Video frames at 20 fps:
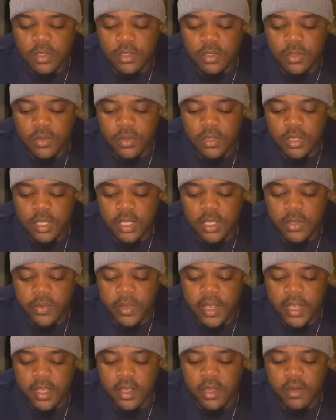no
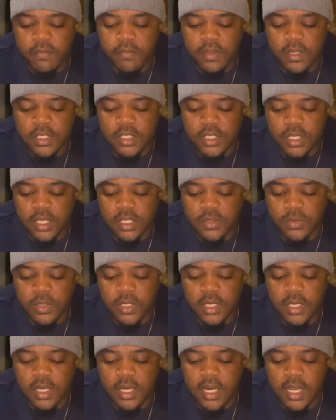DUI convictions
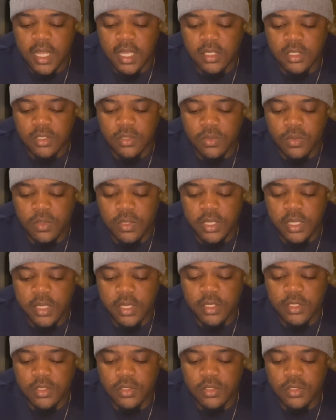within the last 2 years,